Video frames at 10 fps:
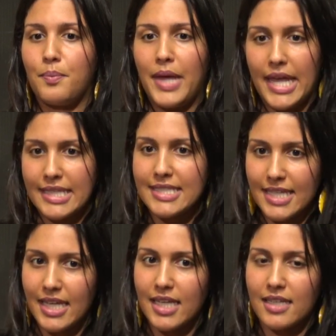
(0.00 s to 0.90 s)

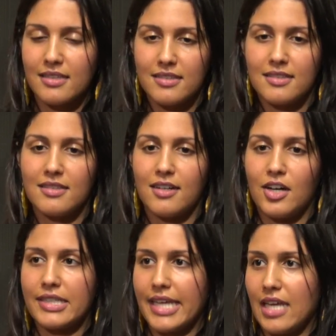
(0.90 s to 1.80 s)
painting
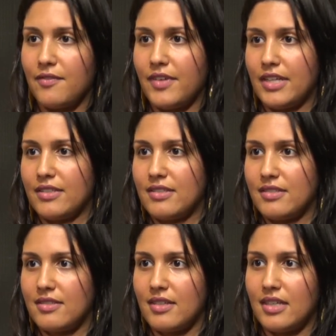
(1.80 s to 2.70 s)
on
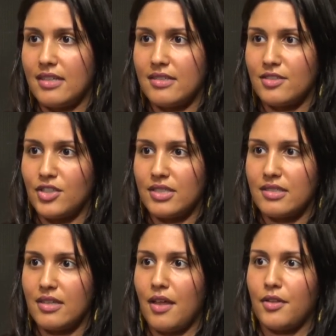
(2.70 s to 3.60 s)
canvas is
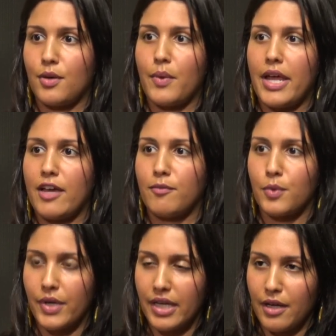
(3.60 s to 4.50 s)
just another way of
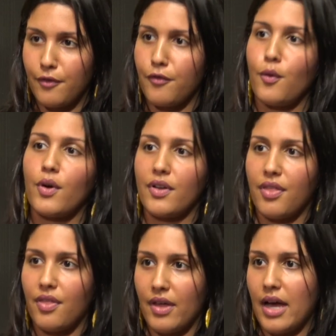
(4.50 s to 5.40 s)
bringing
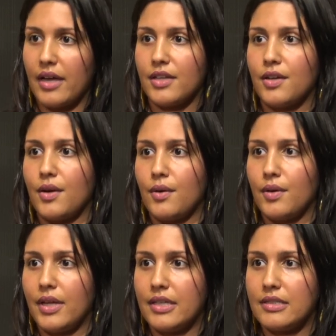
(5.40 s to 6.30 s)
forth that, you
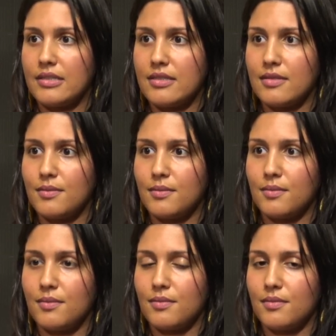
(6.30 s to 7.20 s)
know, and
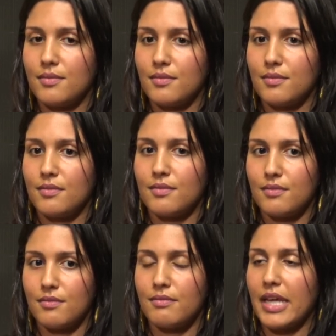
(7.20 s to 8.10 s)

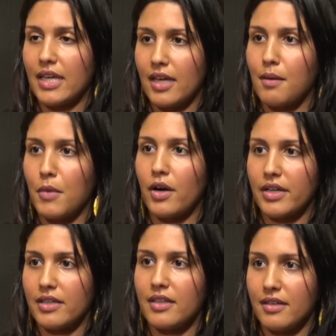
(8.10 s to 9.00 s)
making a
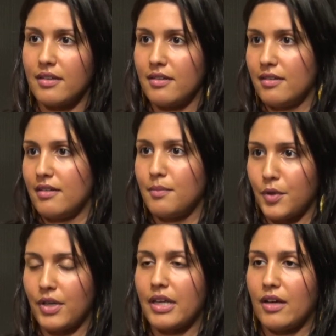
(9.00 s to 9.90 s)
mark and
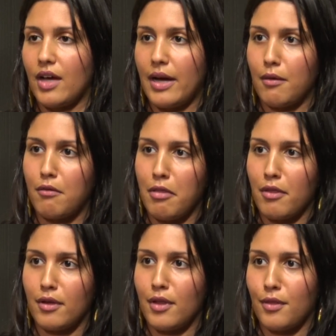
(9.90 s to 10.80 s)
putting it out in
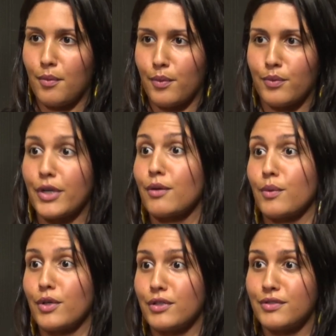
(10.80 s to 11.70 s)
the in the real
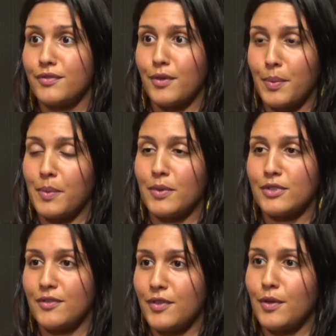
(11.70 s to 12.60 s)
world for people
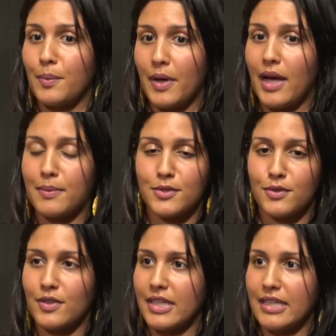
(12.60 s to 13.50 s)
to view. But
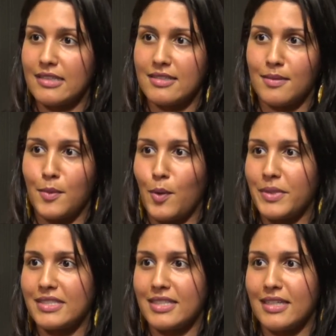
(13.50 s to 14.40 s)
absolutely, it's a
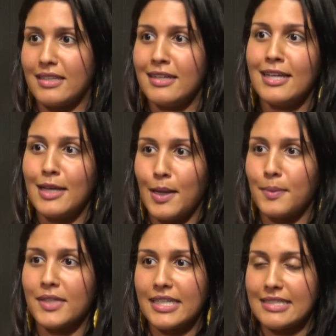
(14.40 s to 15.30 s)
moment and a
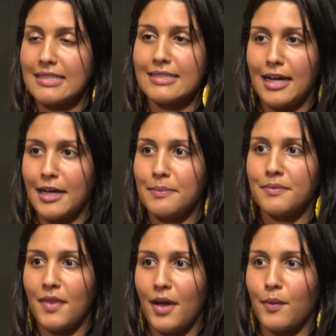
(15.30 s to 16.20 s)
place and
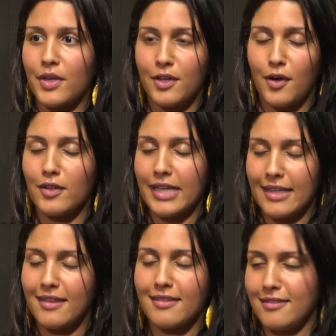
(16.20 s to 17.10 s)
time that we can all
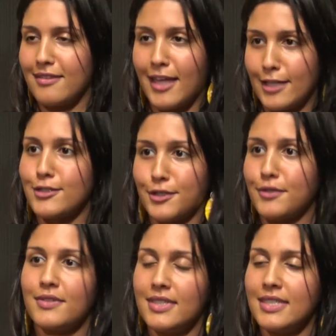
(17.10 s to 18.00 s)
get get to.